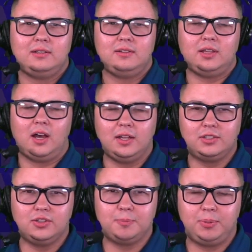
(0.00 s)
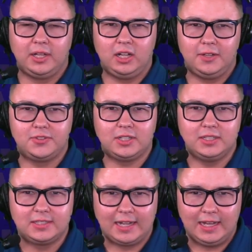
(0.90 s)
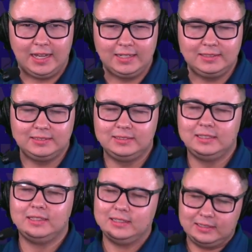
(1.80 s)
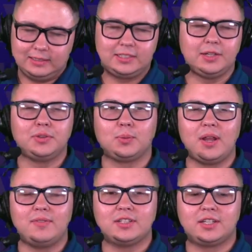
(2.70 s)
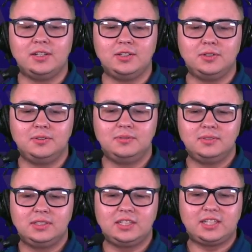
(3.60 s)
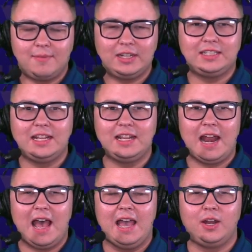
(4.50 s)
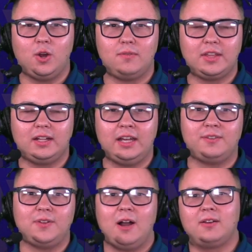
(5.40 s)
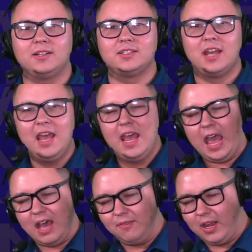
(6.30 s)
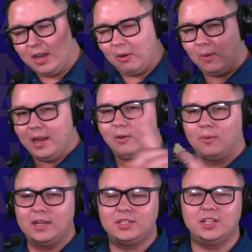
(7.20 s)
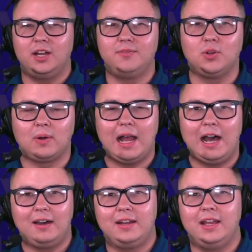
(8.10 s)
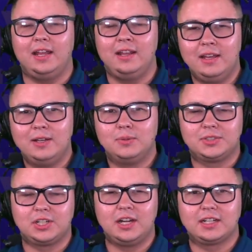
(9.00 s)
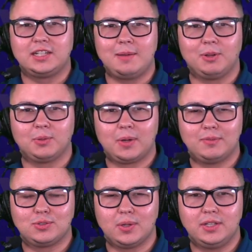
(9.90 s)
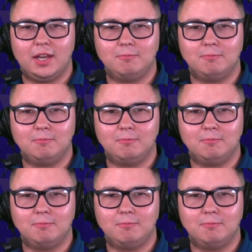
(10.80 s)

The hunt to the playoffs is on. Let's see what the Ravens can do. 17-9 over the Atlanta Falcons. Have a great rest of your holiday. We'll see you next time here on the Ravens Rundown.